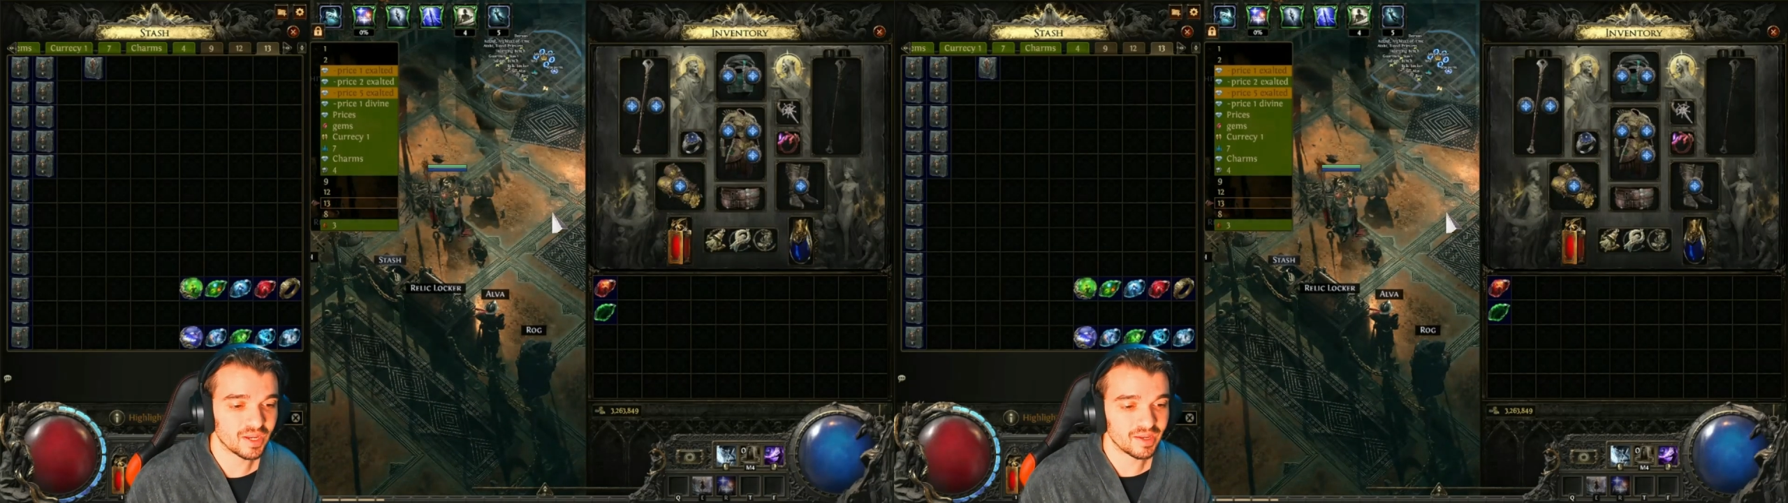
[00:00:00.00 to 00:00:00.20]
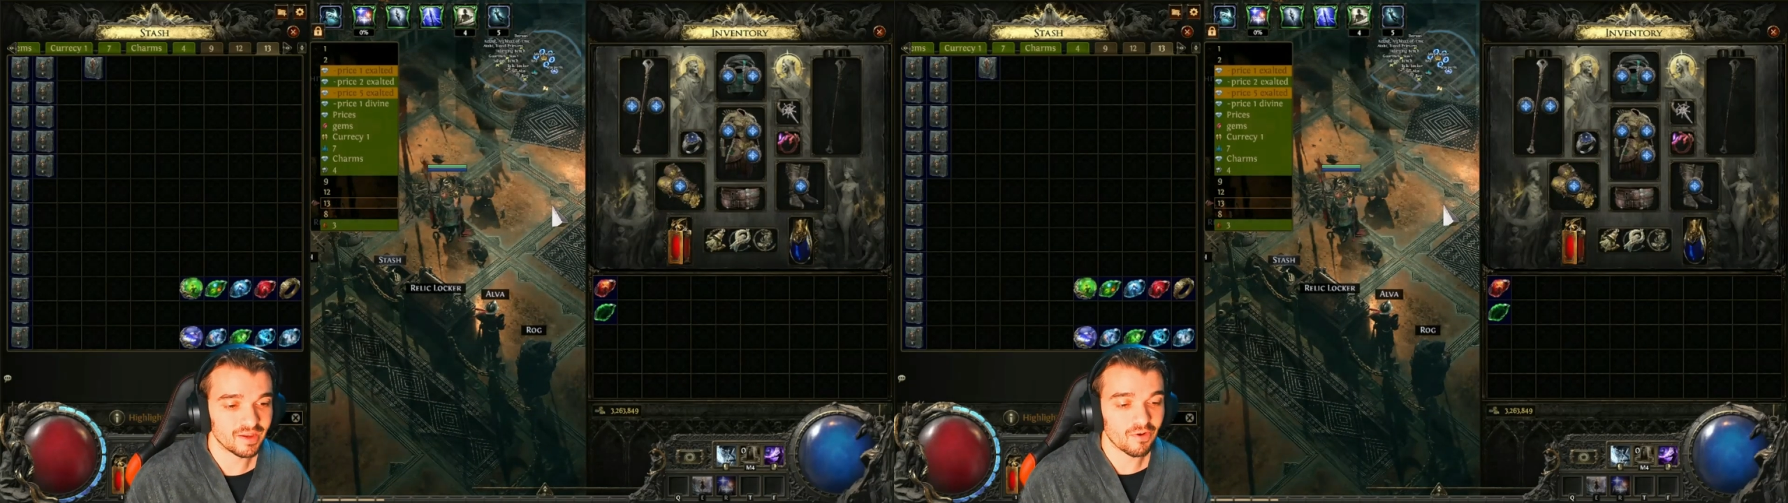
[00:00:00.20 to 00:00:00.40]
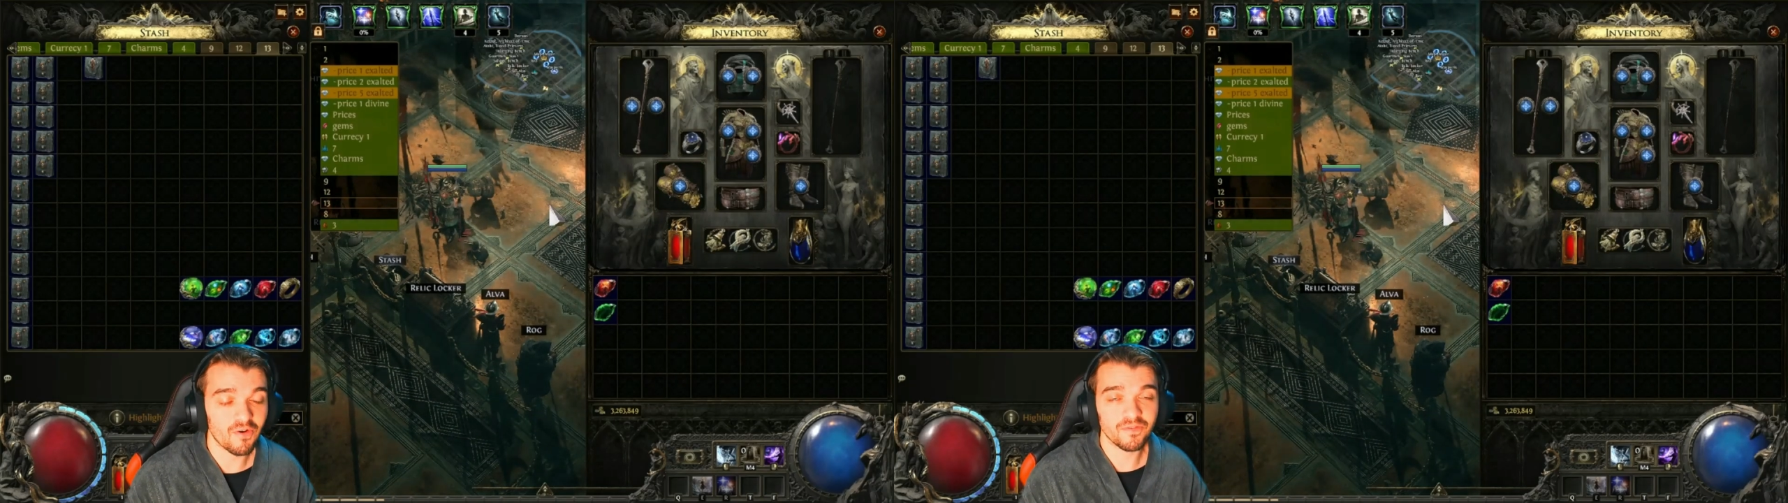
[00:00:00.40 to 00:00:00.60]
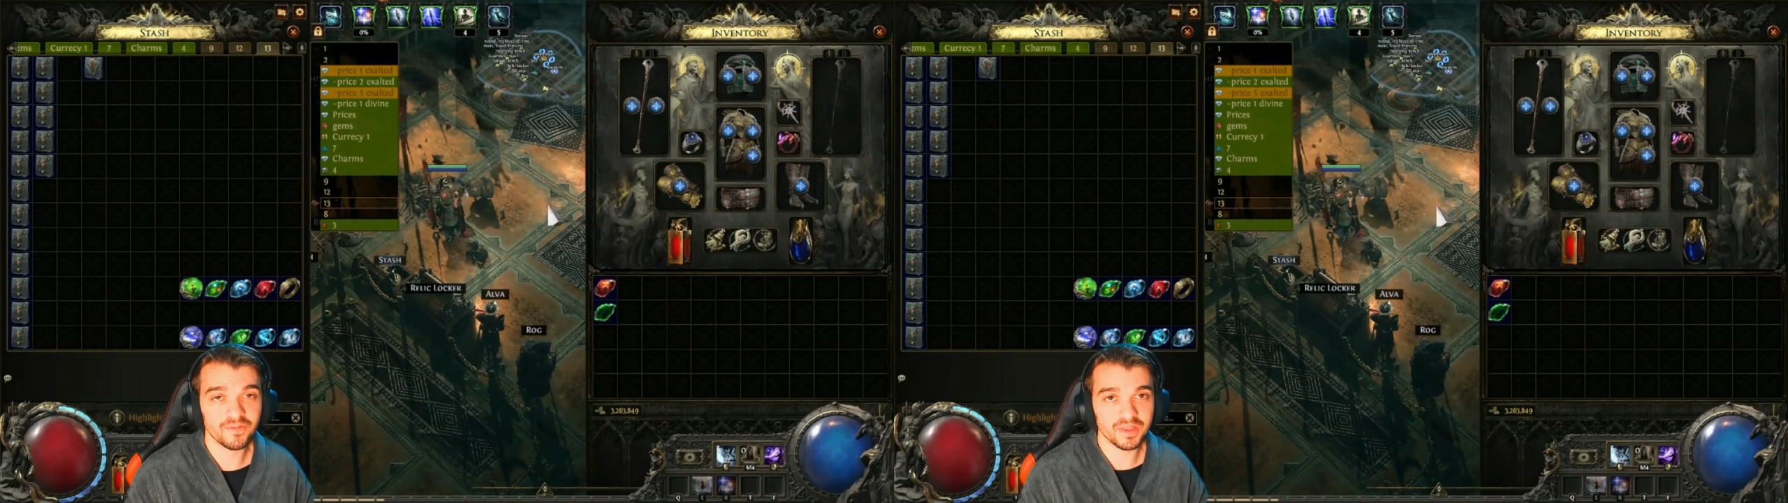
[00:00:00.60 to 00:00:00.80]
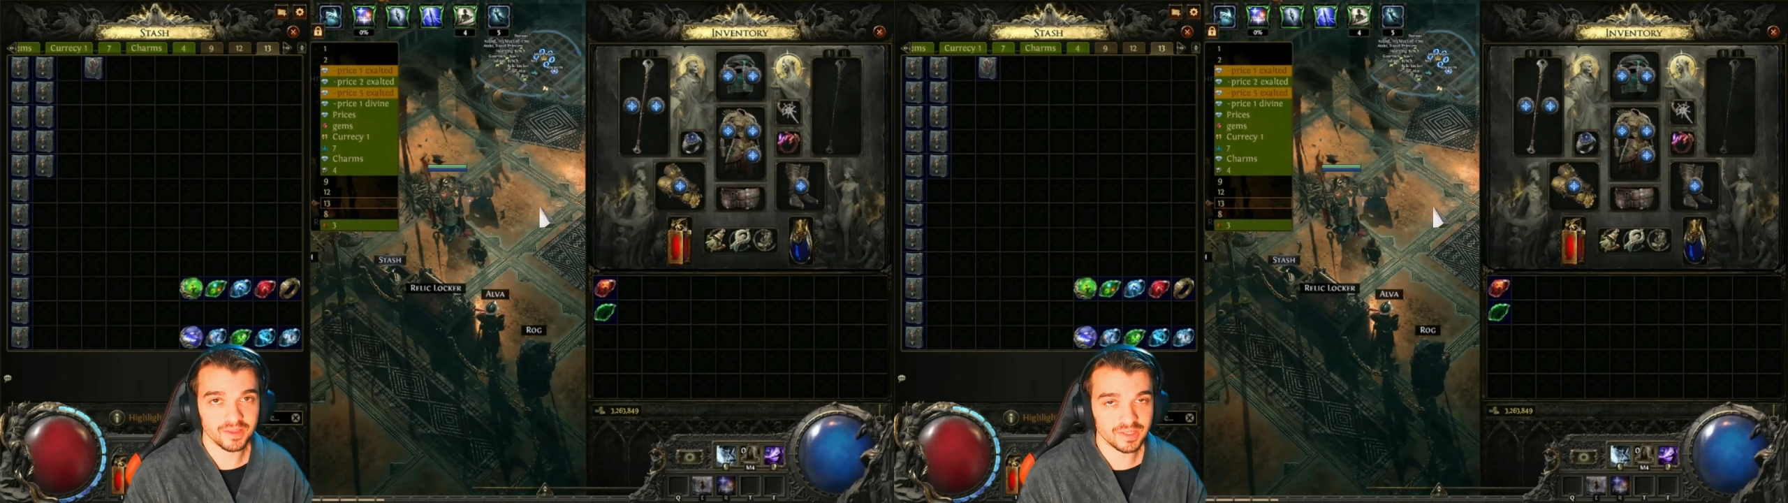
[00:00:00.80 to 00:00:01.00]

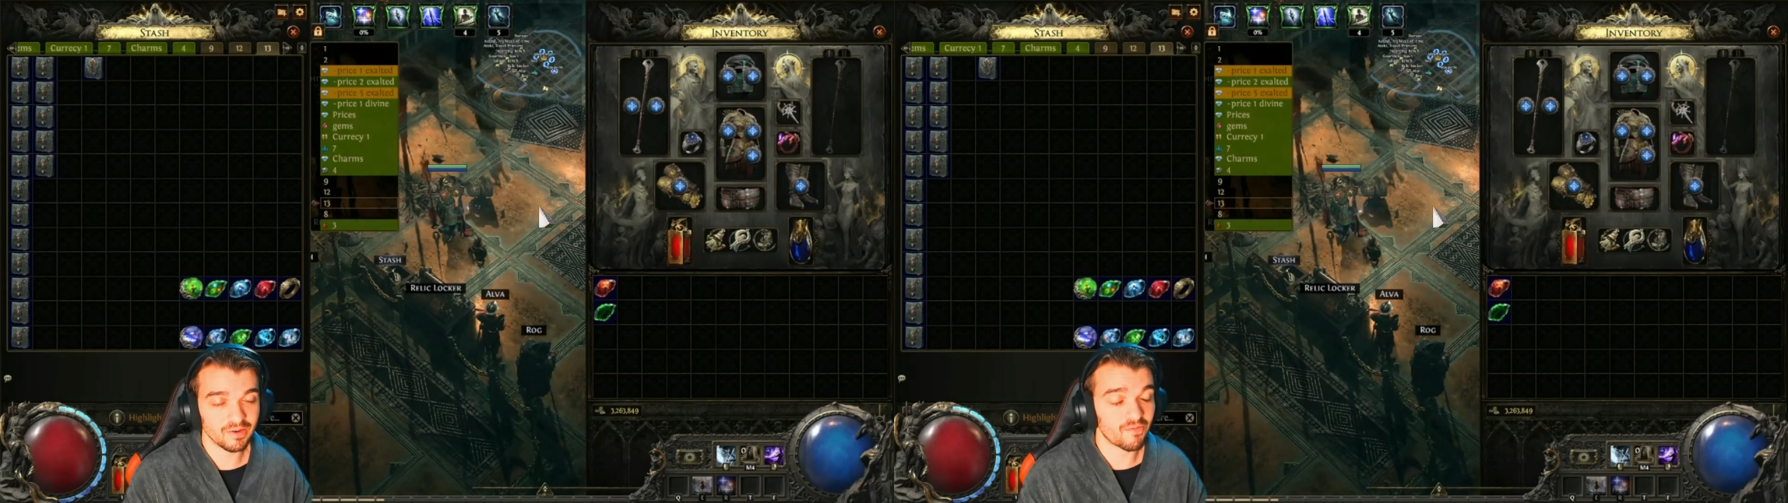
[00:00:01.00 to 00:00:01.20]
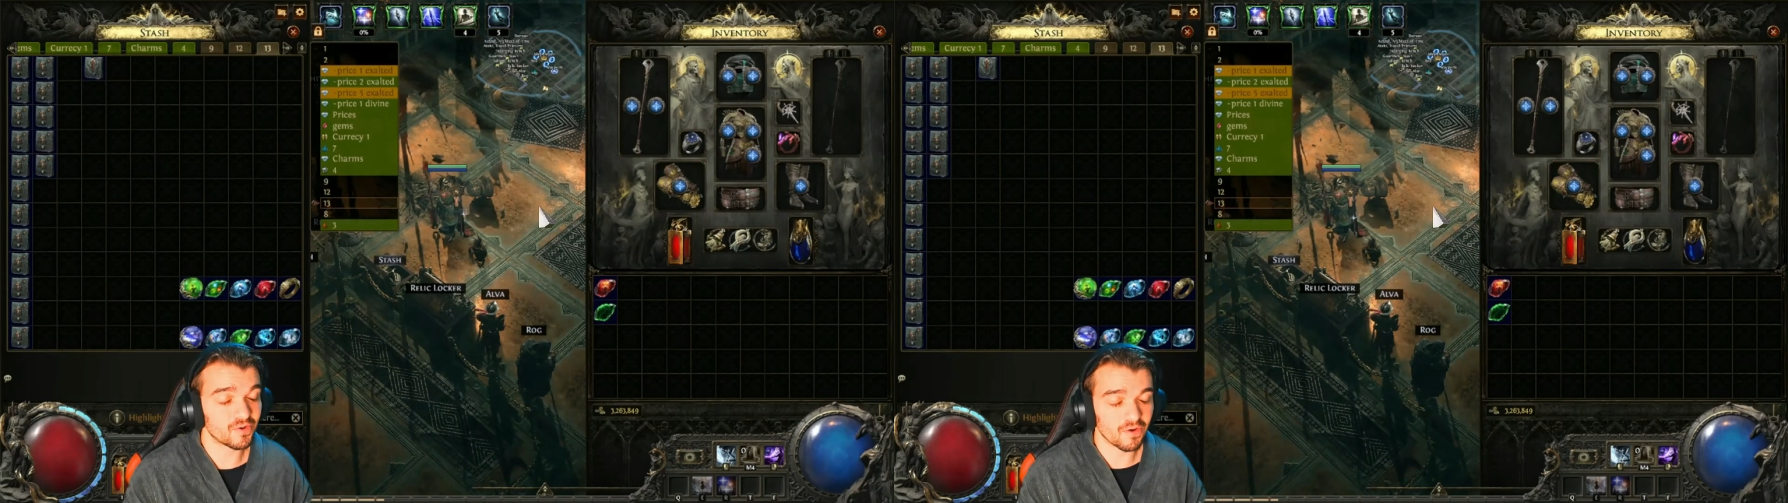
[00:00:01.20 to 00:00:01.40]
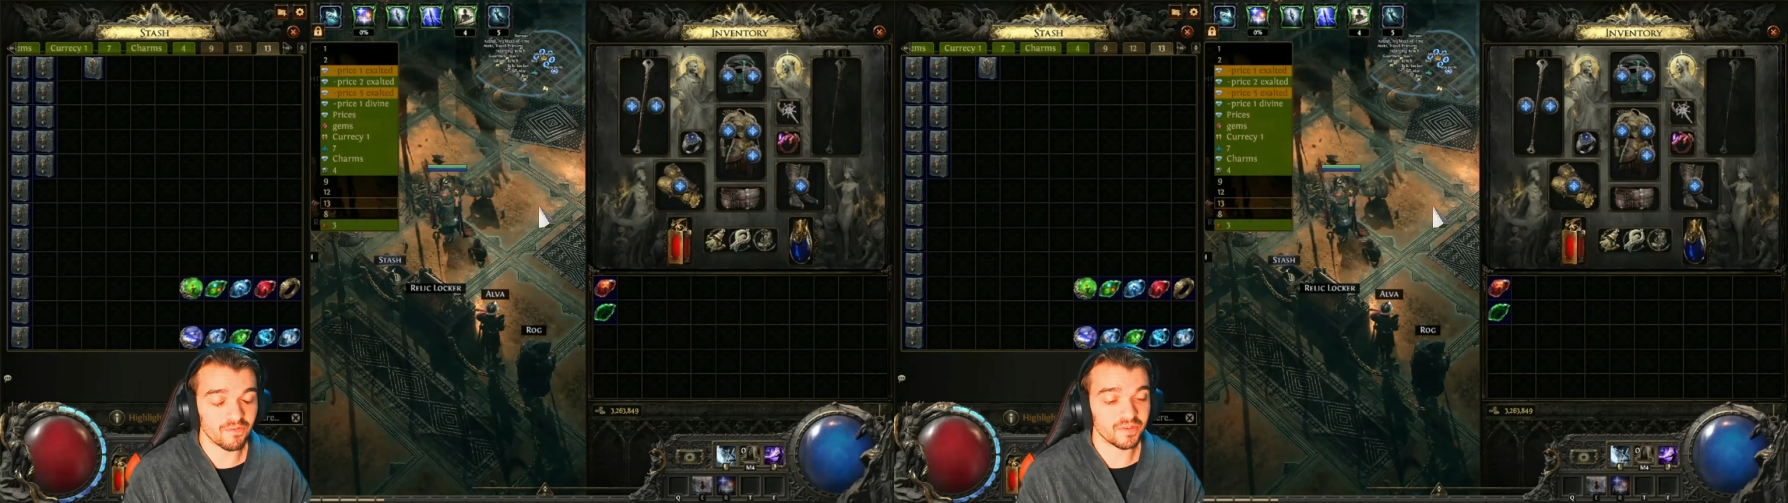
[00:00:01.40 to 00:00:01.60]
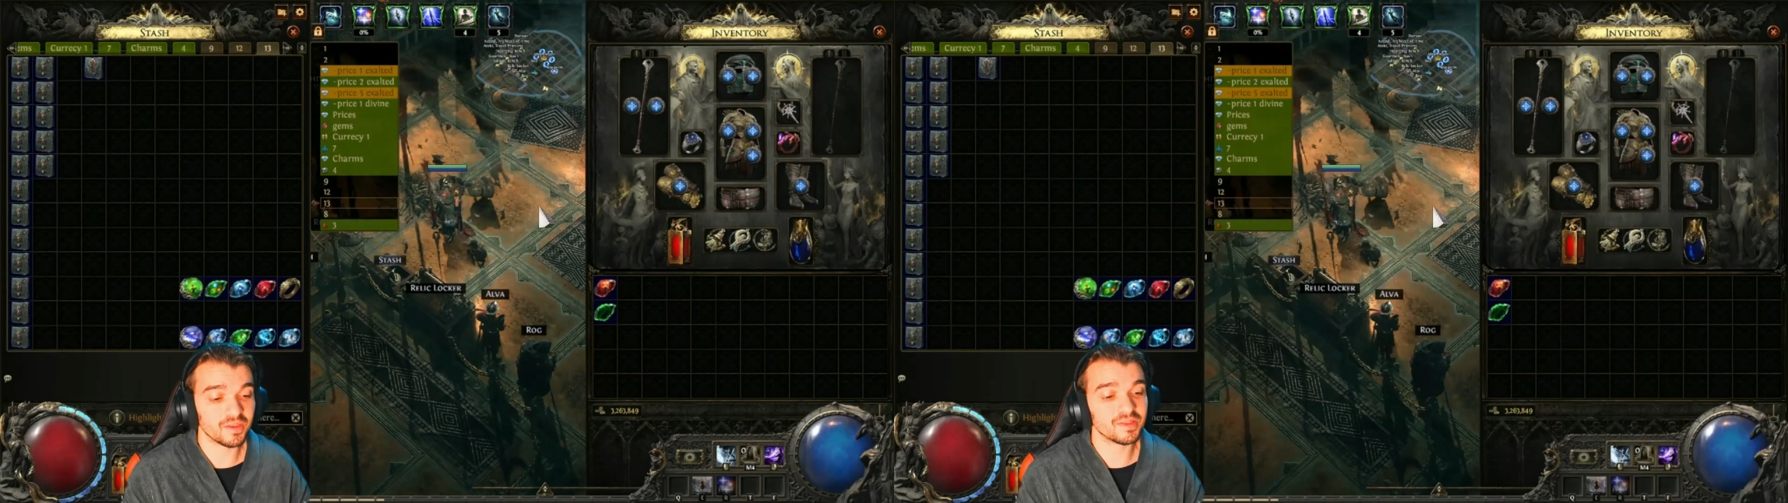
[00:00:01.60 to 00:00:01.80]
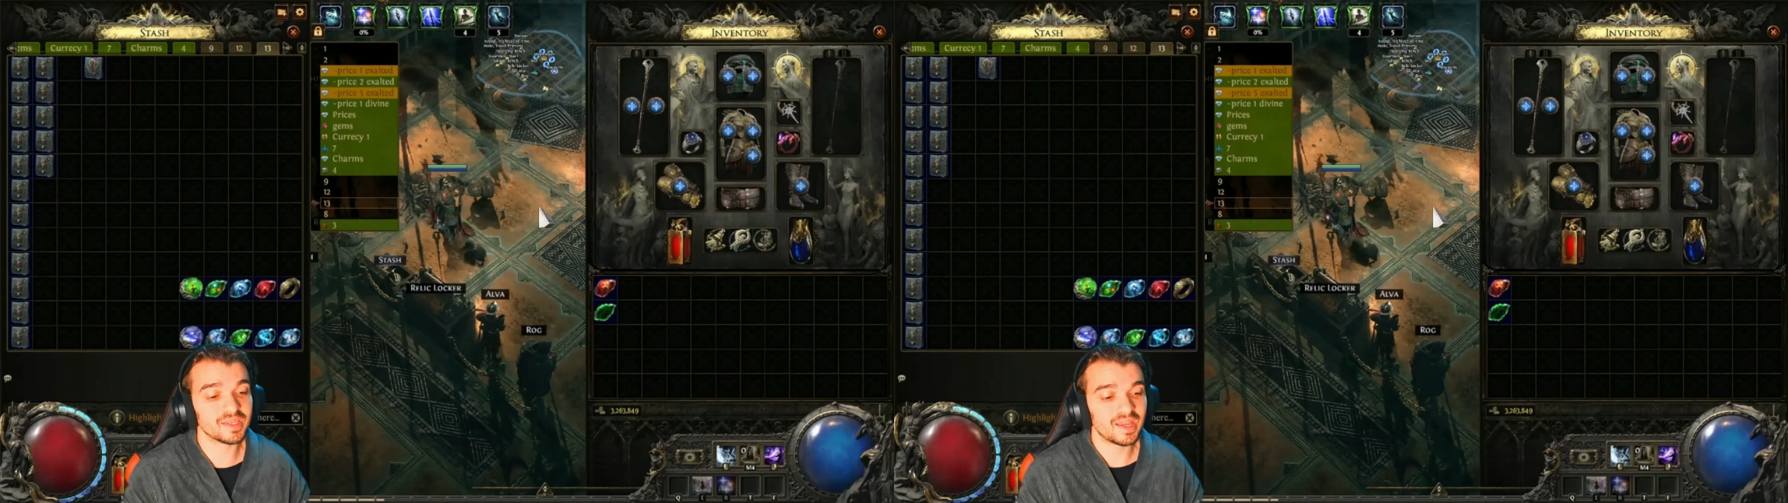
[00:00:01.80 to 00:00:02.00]

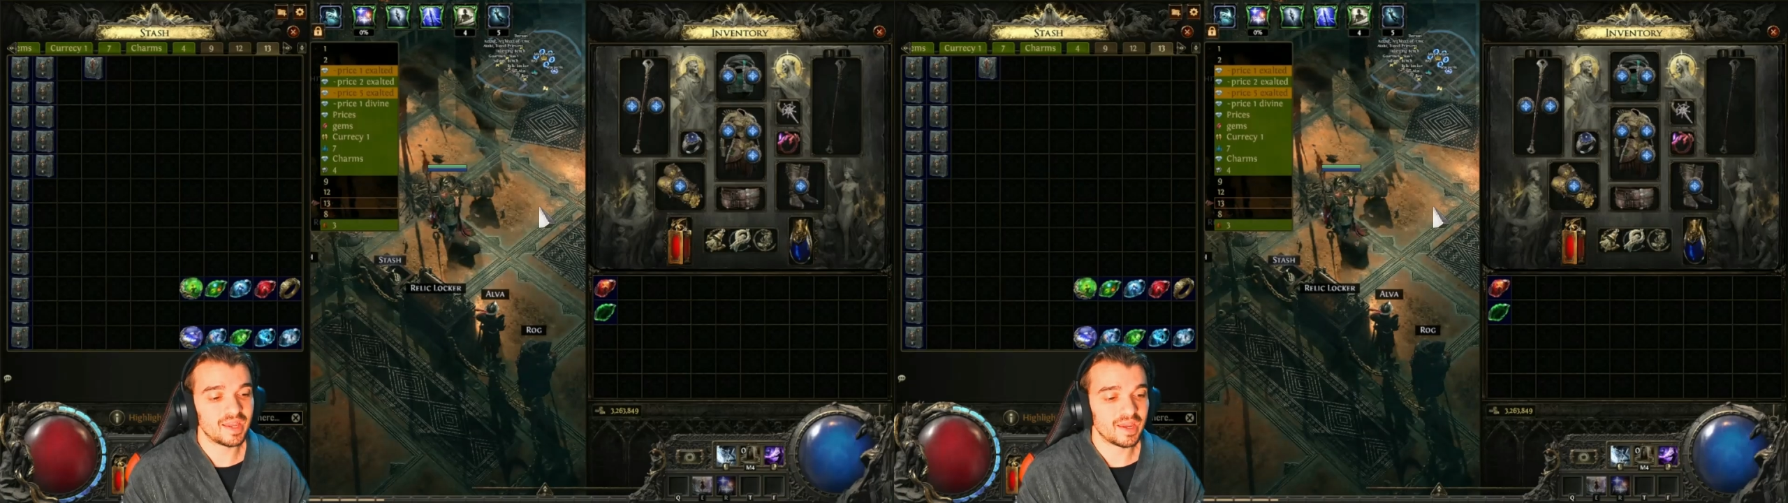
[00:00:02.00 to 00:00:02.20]
overconfident,